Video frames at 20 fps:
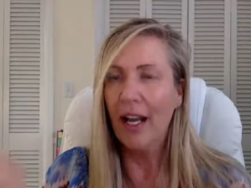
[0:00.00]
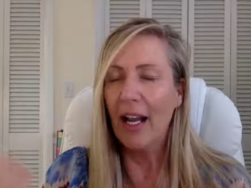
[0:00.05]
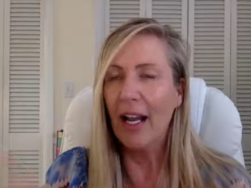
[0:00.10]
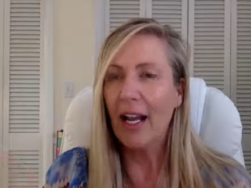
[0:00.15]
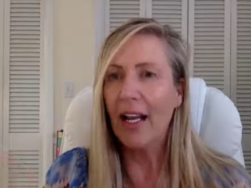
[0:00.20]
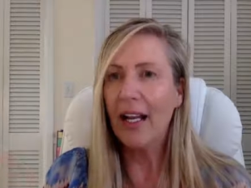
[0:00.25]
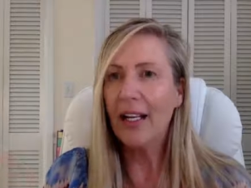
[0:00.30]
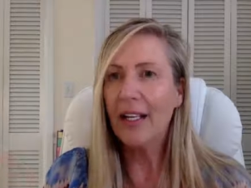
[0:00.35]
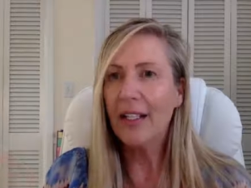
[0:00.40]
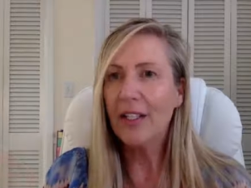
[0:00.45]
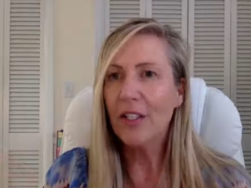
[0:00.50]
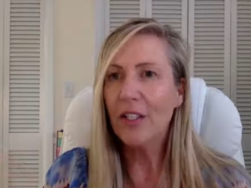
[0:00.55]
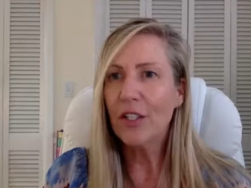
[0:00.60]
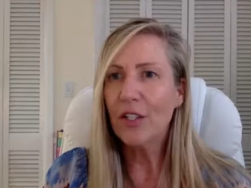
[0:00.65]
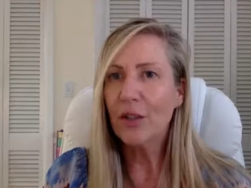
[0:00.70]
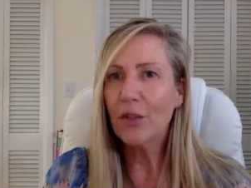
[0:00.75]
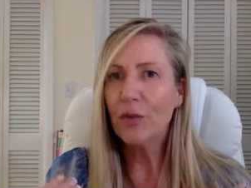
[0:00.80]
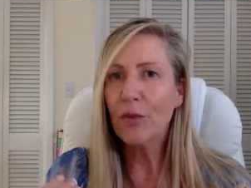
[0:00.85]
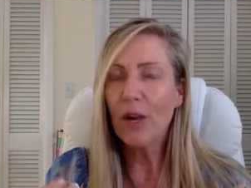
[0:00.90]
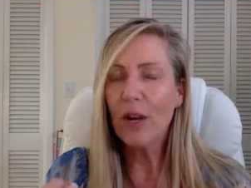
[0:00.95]
And
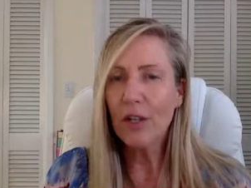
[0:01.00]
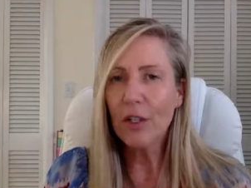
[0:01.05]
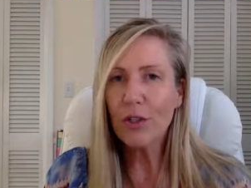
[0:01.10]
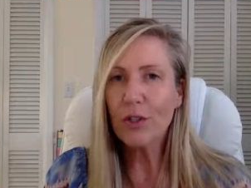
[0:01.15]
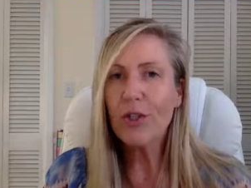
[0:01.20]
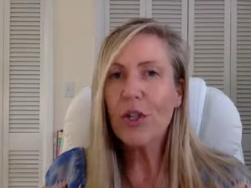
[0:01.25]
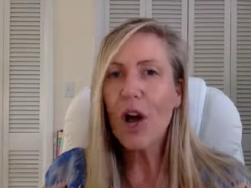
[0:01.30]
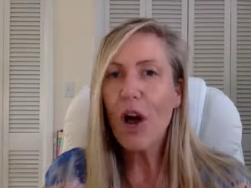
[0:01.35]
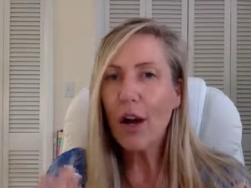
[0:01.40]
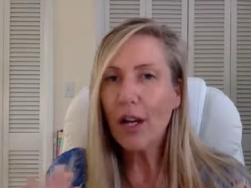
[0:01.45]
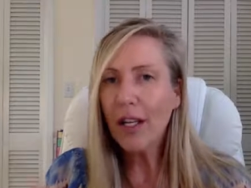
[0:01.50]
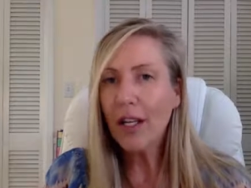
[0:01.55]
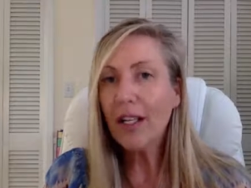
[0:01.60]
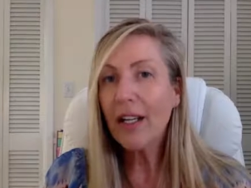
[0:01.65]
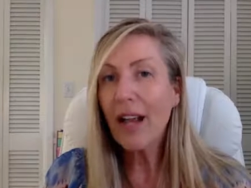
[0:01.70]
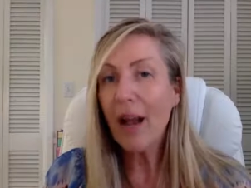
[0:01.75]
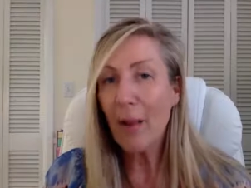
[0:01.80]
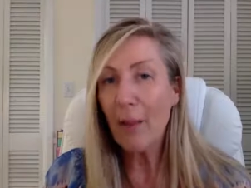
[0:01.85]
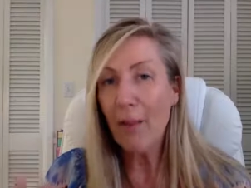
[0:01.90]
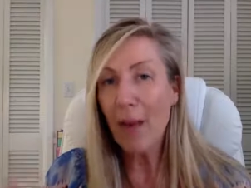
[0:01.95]
you're
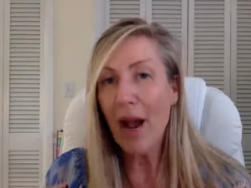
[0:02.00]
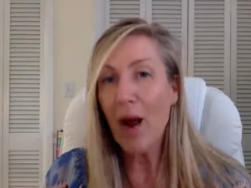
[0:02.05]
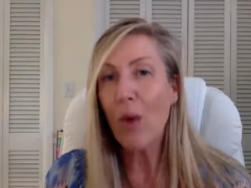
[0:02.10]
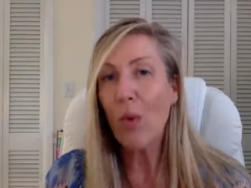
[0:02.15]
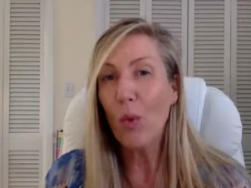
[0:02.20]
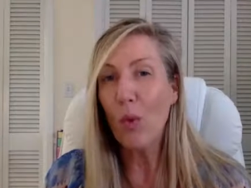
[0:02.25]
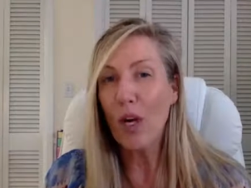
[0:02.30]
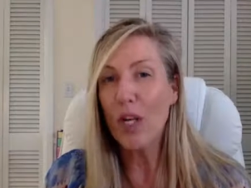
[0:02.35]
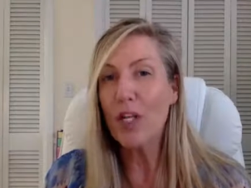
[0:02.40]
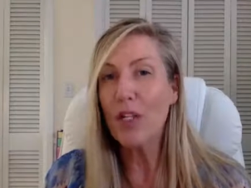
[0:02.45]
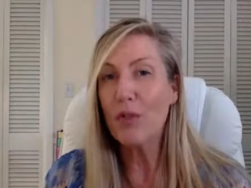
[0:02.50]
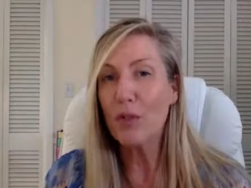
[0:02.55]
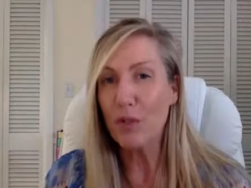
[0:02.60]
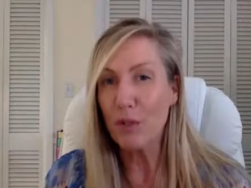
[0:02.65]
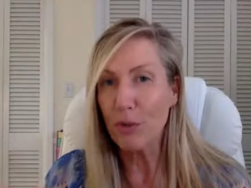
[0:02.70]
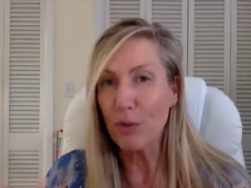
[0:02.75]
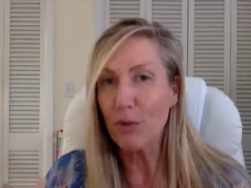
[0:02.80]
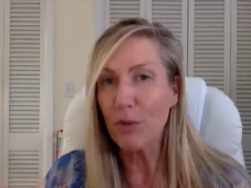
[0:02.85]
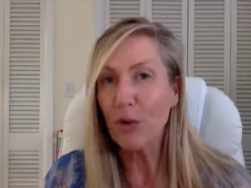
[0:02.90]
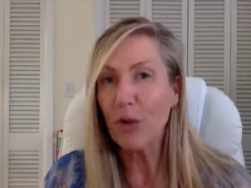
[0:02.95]
talking about what you
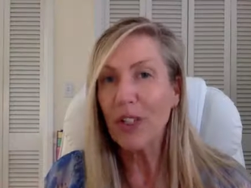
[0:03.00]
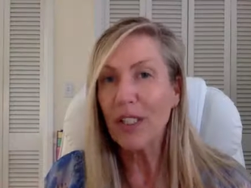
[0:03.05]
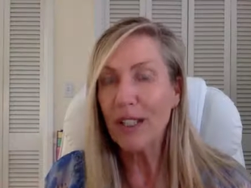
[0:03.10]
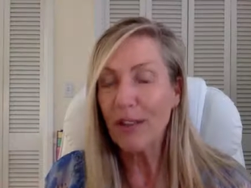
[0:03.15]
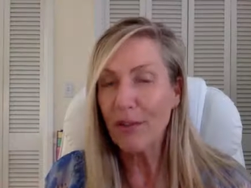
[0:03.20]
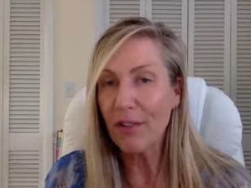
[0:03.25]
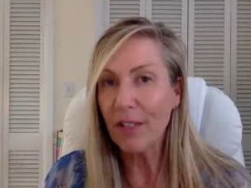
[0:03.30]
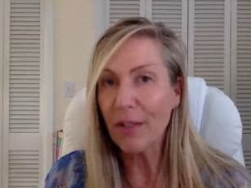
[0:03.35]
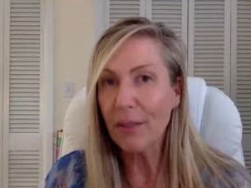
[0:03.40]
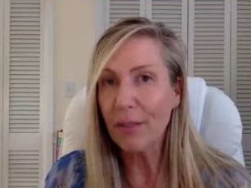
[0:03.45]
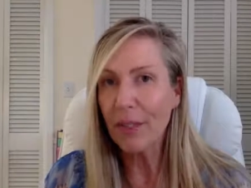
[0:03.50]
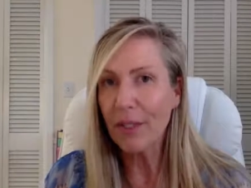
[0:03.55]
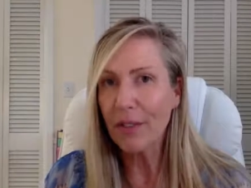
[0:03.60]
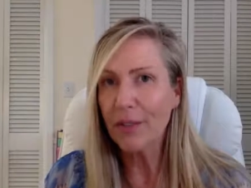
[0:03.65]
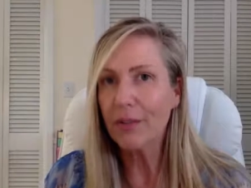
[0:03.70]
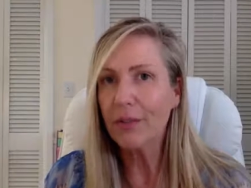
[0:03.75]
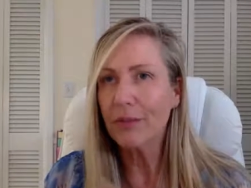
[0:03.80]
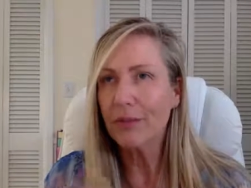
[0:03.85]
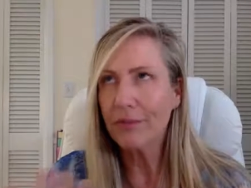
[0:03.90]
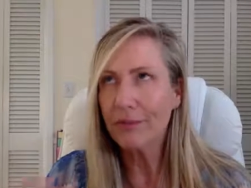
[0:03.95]
do for a living,
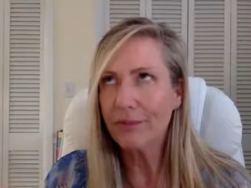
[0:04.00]
but